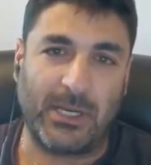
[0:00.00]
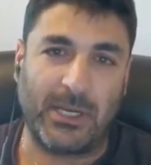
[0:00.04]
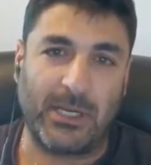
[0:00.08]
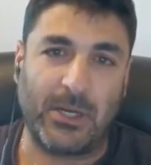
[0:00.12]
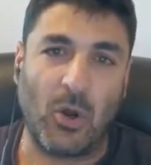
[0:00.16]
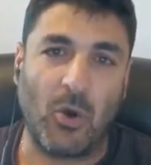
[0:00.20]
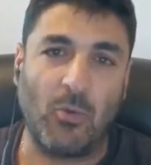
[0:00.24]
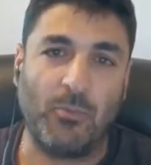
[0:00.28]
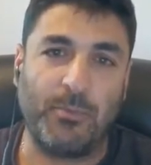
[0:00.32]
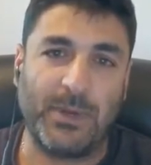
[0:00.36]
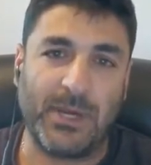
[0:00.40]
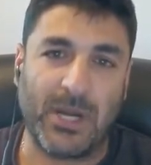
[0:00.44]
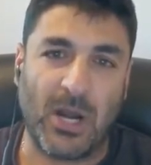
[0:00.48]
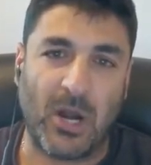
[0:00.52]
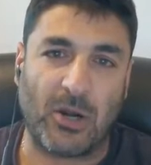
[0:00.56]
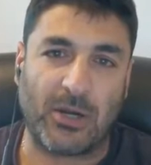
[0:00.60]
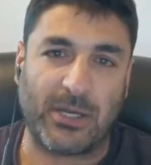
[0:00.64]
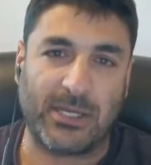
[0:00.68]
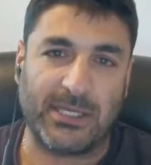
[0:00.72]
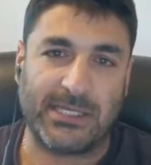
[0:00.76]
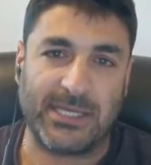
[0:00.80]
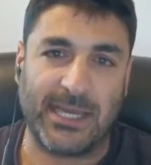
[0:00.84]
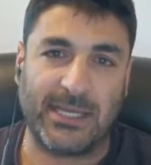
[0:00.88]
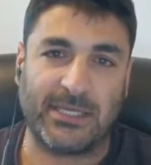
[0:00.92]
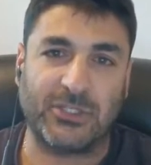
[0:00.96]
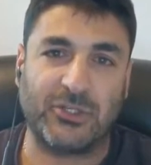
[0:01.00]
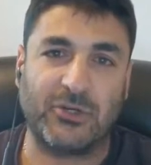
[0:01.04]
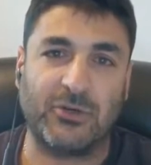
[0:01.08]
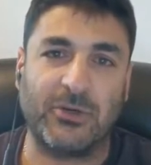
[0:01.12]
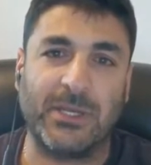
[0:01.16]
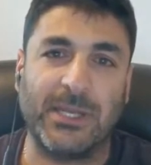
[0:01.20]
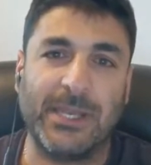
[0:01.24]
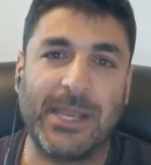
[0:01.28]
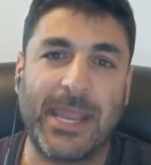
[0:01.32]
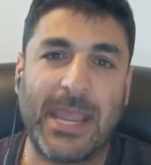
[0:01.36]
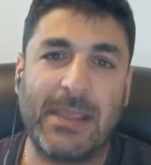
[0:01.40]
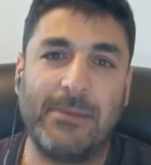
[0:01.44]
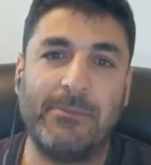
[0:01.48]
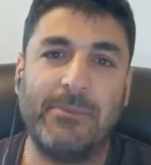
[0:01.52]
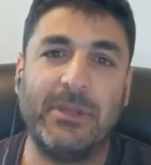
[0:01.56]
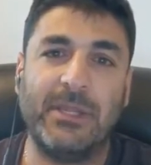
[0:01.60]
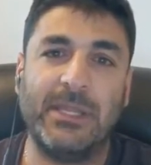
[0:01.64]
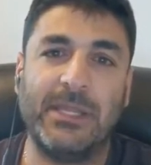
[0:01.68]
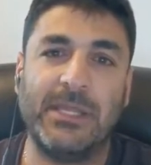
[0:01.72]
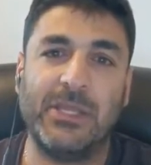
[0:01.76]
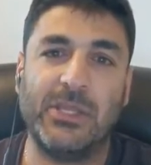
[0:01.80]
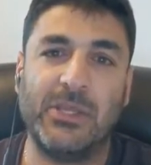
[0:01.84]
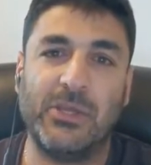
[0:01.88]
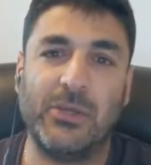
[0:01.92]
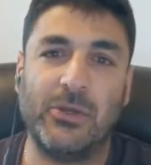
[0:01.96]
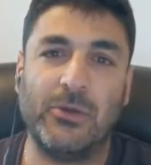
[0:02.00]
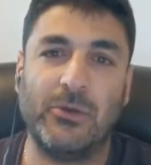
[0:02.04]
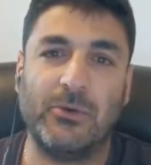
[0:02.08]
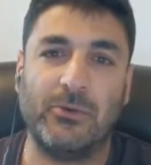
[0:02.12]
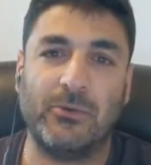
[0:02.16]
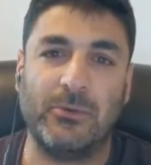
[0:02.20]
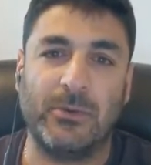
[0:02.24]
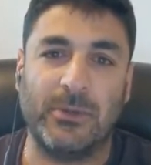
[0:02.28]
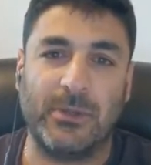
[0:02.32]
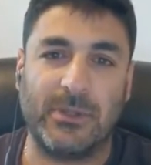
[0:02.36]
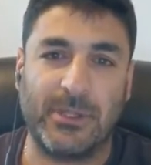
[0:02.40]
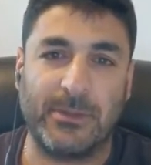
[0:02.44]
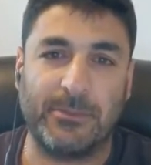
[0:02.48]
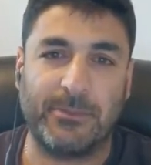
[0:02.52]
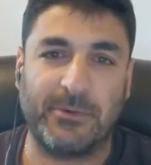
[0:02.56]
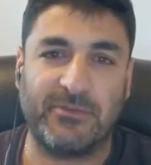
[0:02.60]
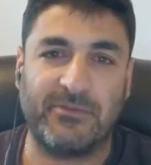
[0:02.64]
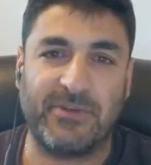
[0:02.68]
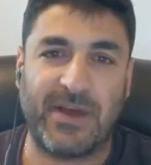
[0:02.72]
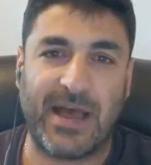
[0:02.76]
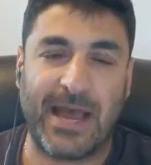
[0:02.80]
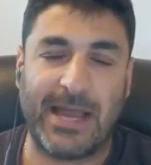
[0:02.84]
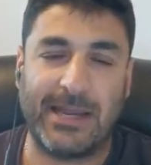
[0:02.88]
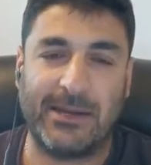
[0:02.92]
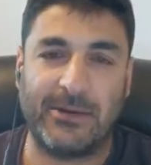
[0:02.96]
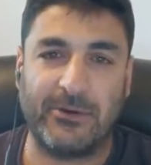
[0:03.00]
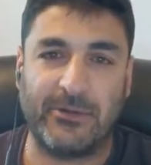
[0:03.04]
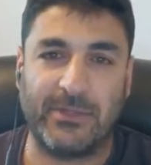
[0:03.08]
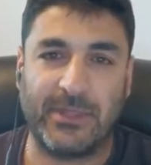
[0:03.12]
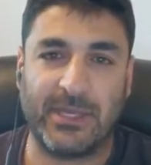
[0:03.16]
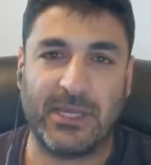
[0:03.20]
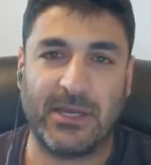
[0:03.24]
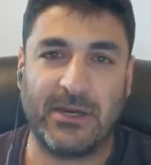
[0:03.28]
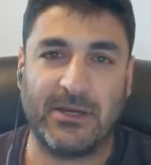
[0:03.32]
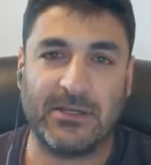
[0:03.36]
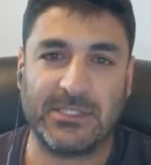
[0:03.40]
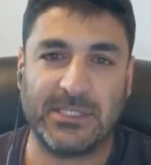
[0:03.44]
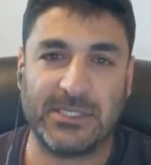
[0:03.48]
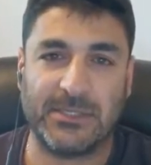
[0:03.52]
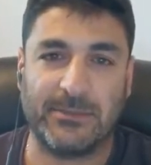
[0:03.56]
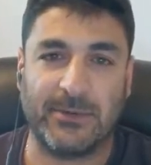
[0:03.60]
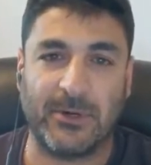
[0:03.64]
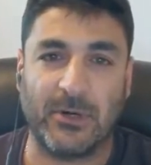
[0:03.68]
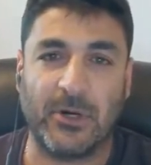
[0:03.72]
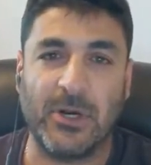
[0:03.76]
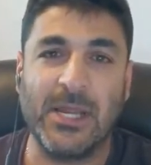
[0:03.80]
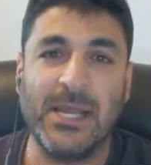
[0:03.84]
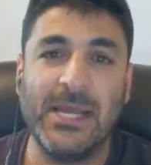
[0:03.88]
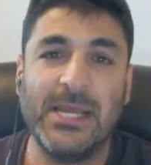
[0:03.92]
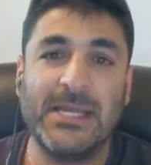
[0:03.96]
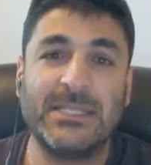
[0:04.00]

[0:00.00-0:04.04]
an open architecture, enabling you, the provider, the customer,